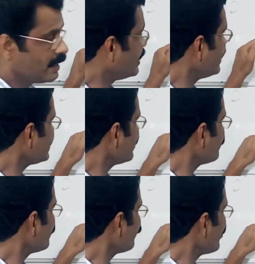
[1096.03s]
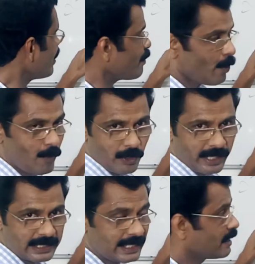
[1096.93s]
It is the female promoter
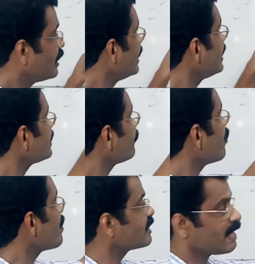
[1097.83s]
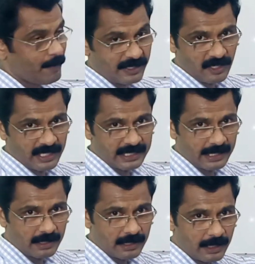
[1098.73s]
region. It is the female suppressor
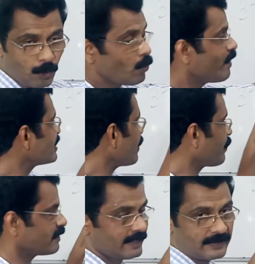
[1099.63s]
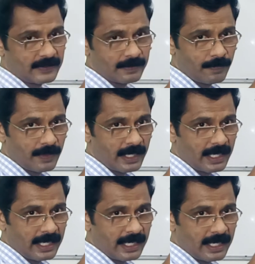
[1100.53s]
region. It always suppresses
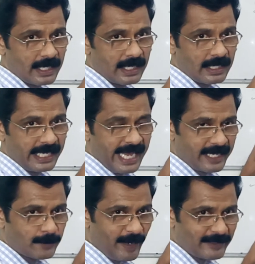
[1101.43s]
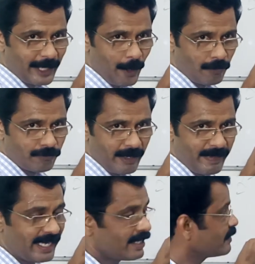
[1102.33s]
the expression of
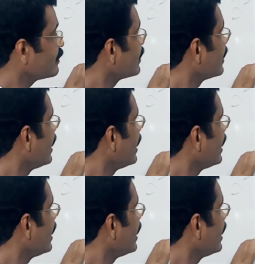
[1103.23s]
femaleness.